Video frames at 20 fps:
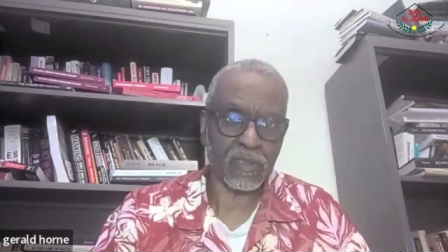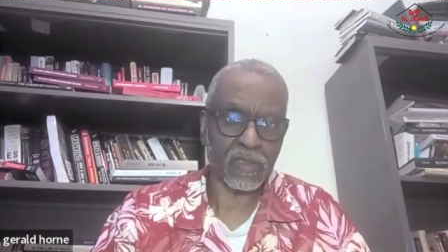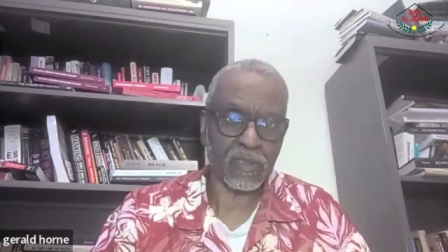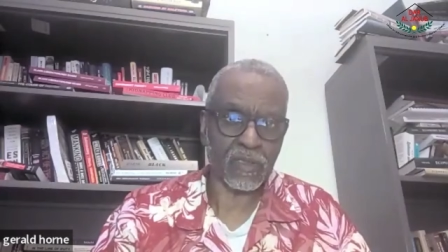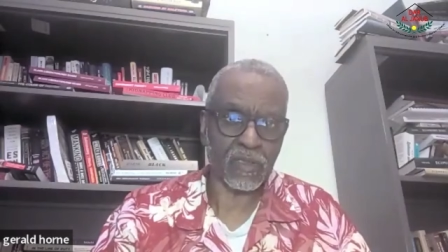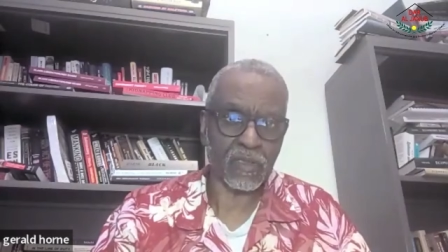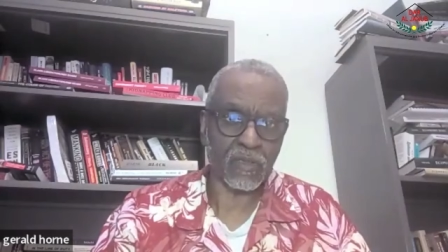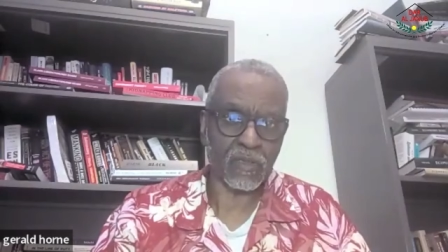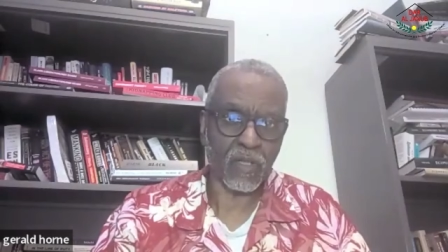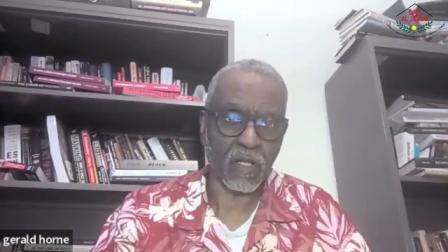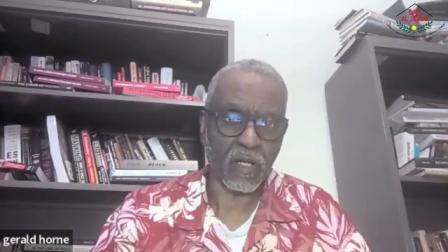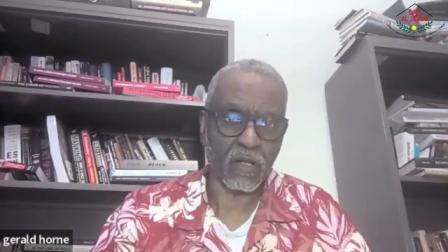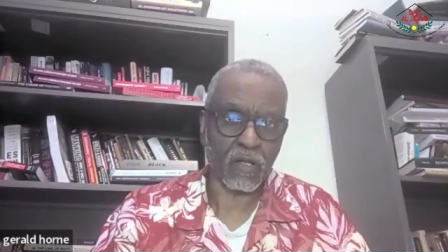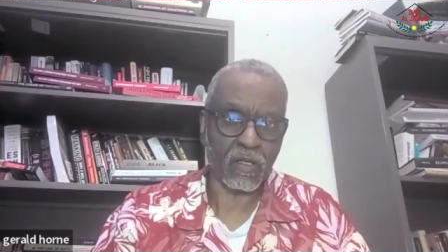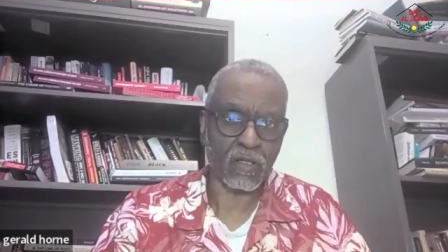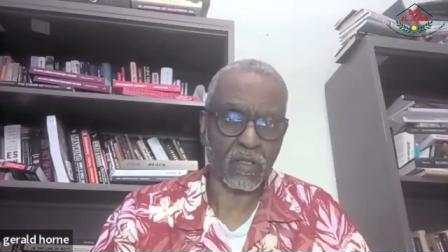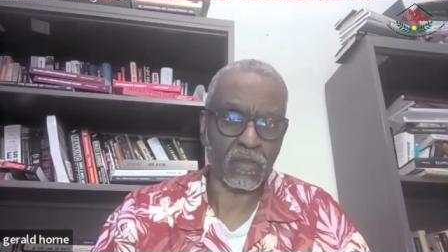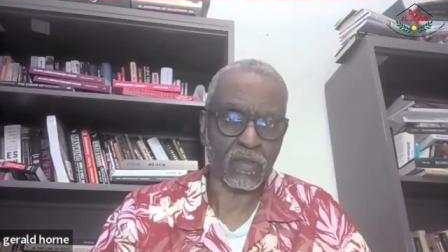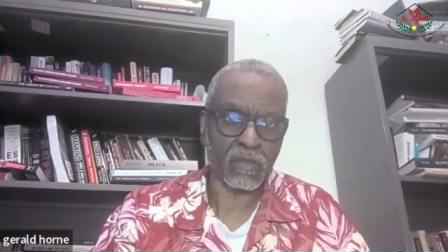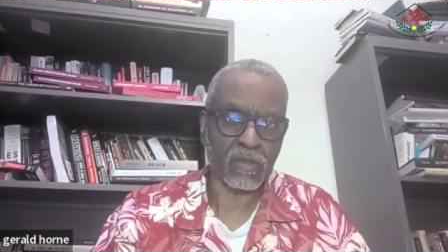You
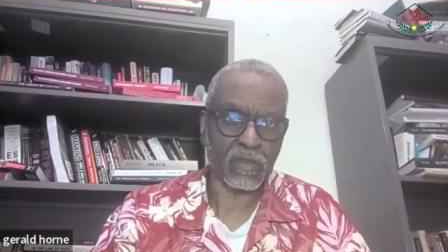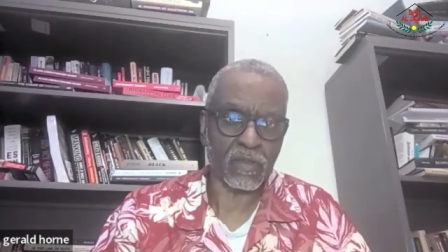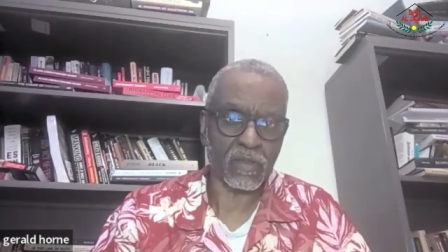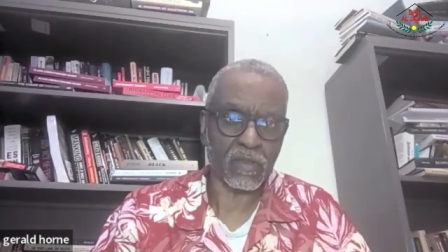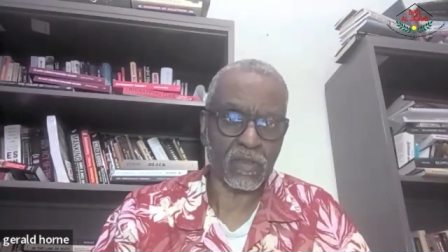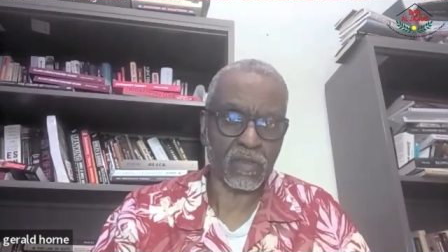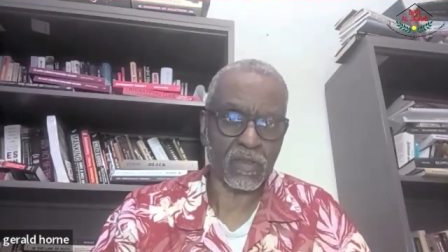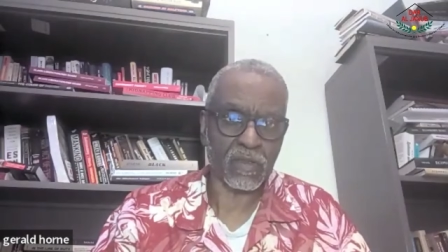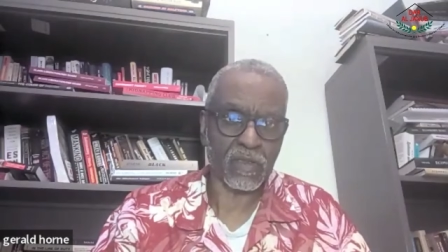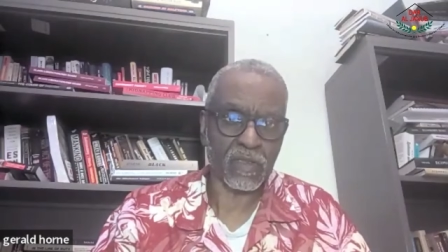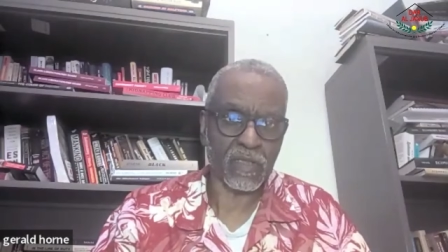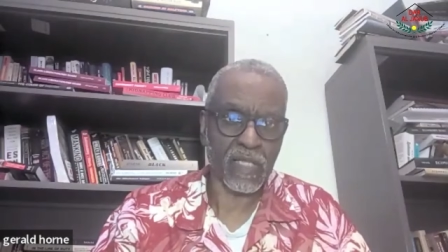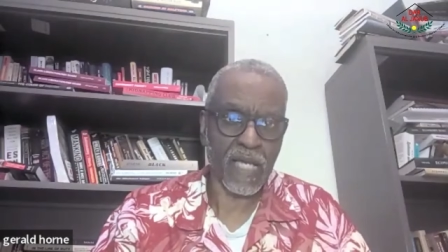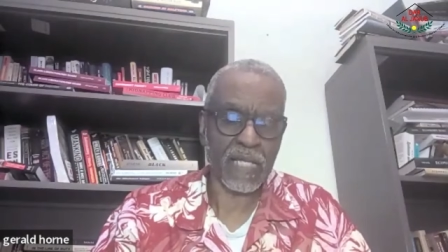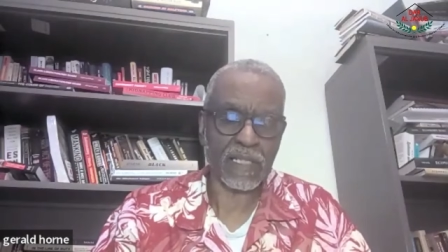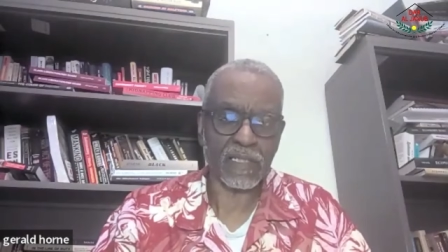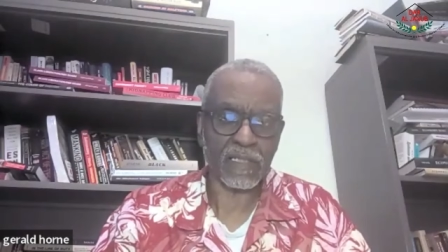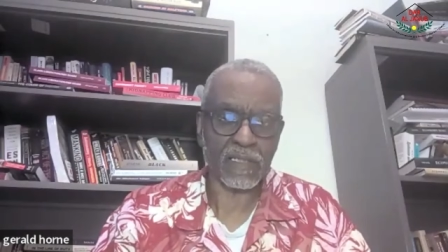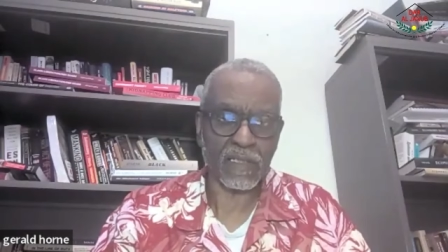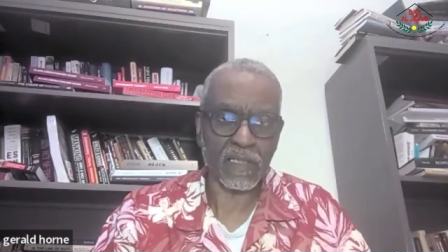are
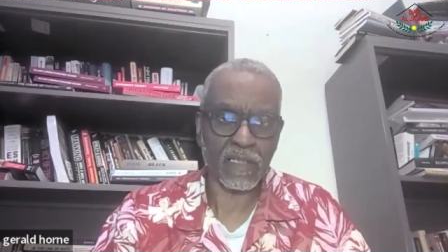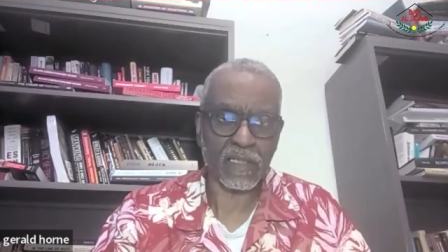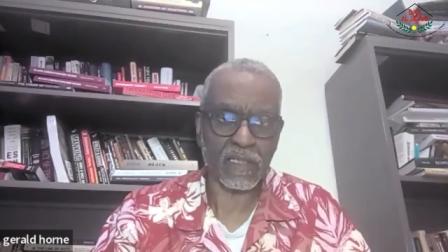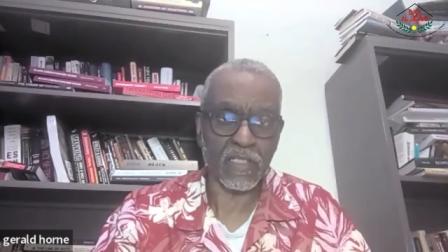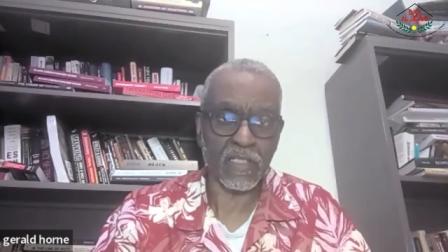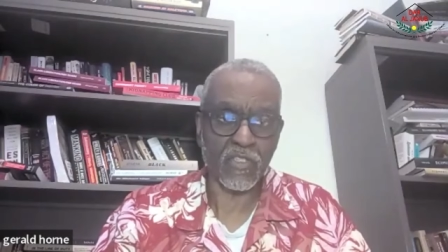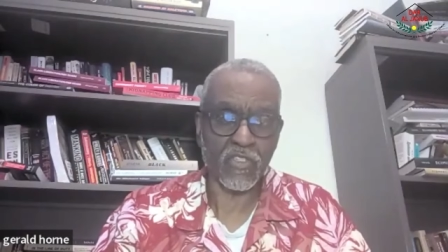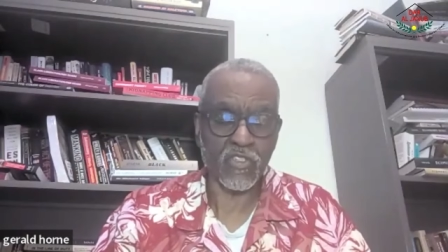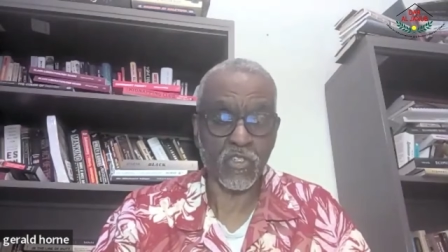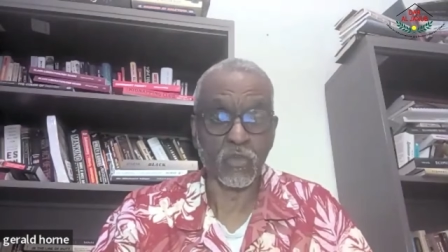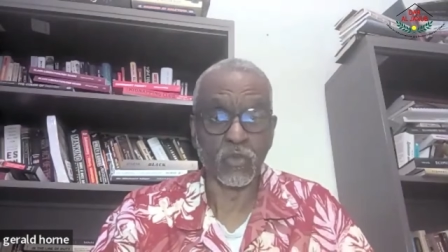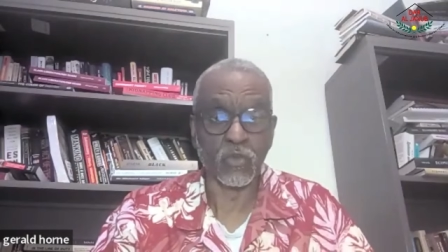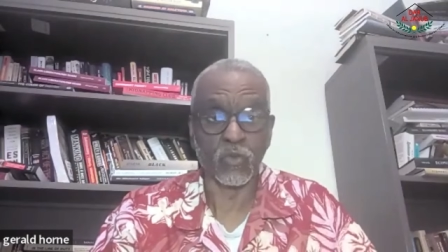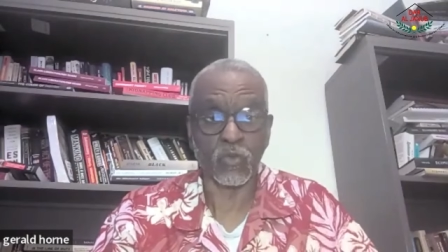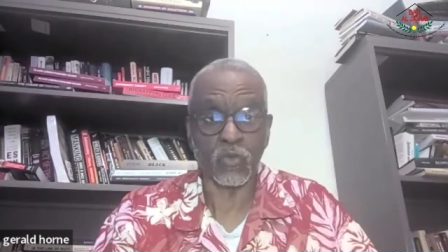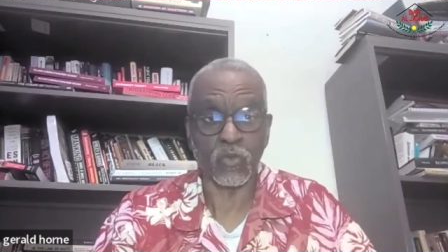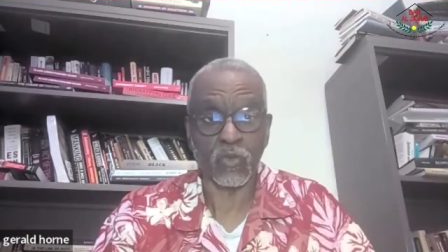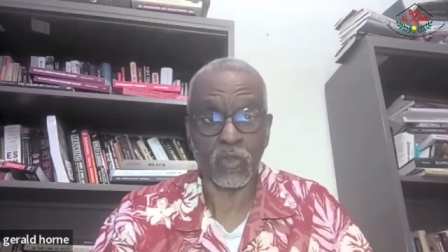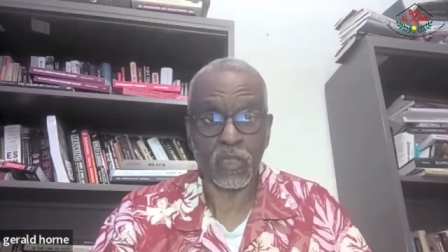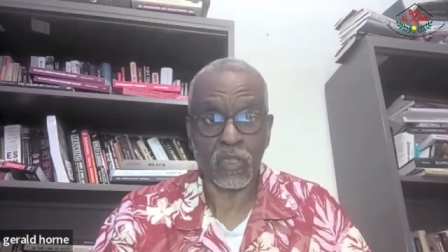not in
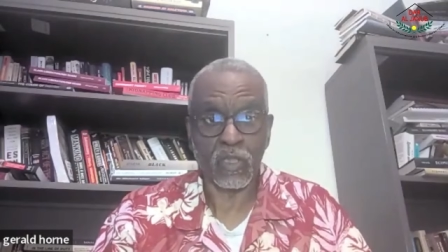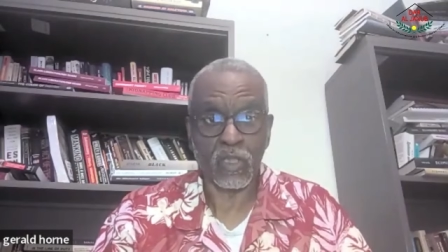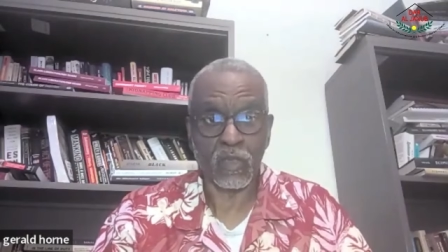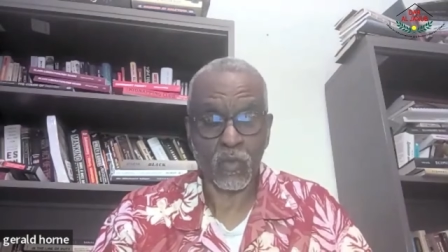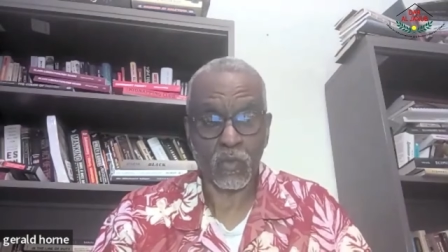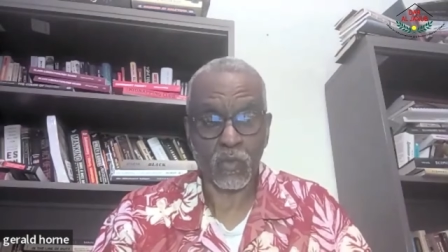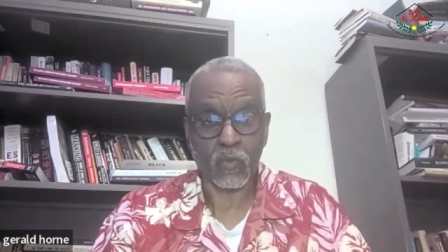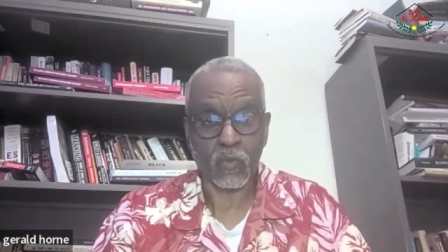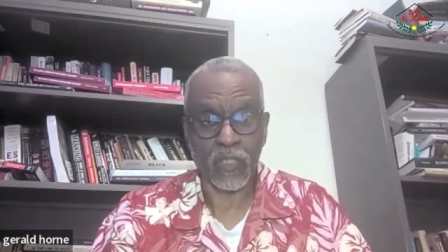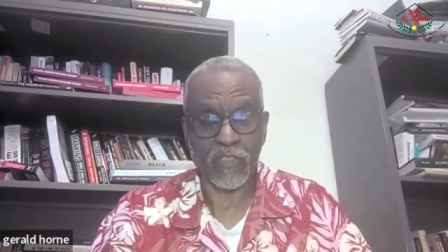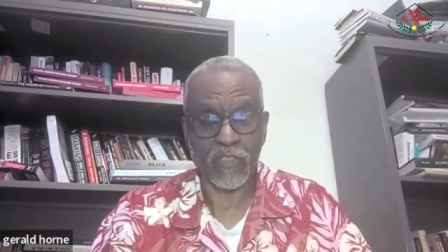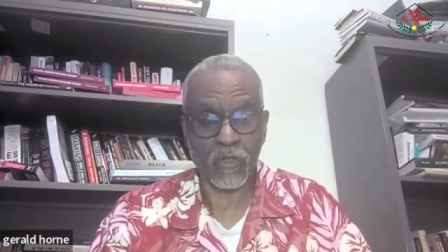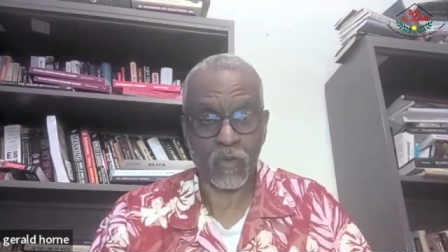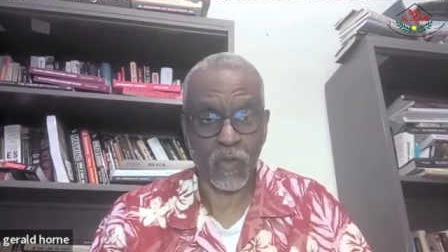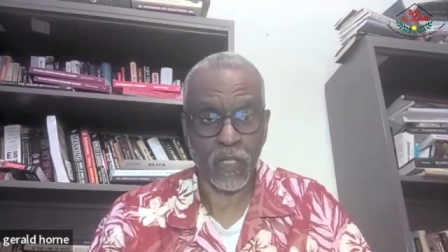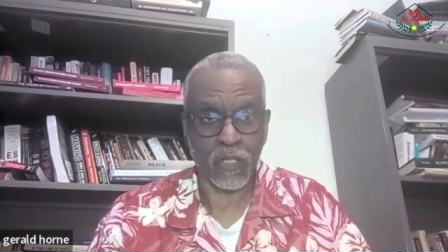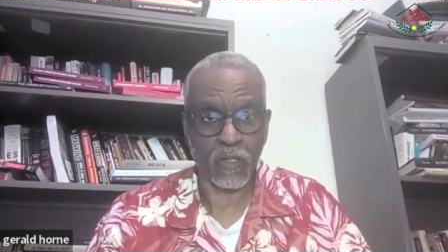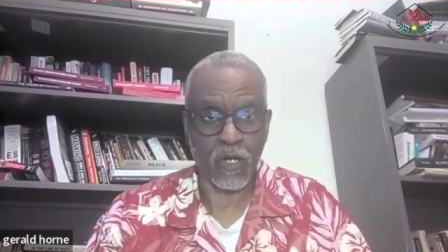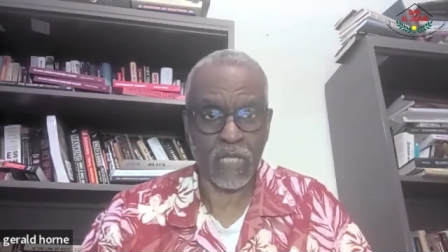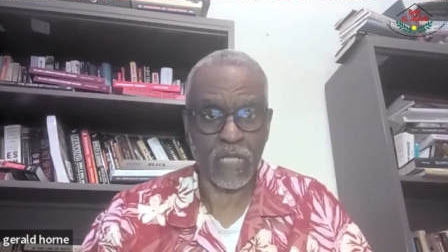tune with what's
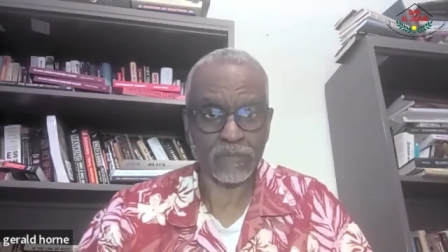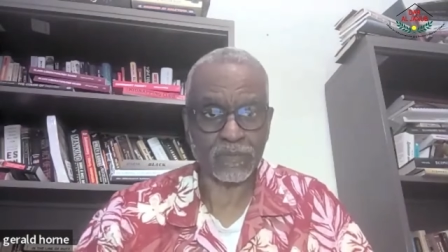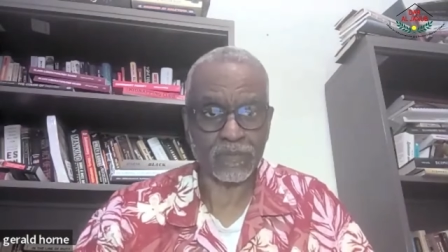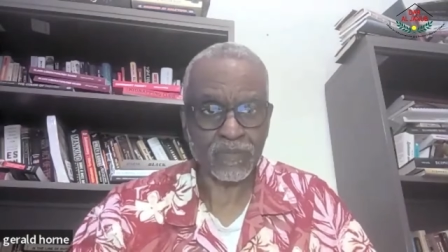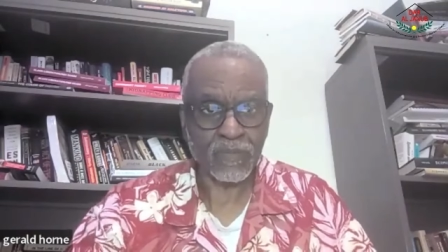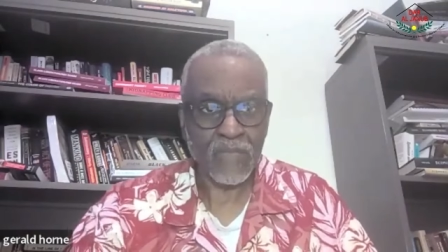going on.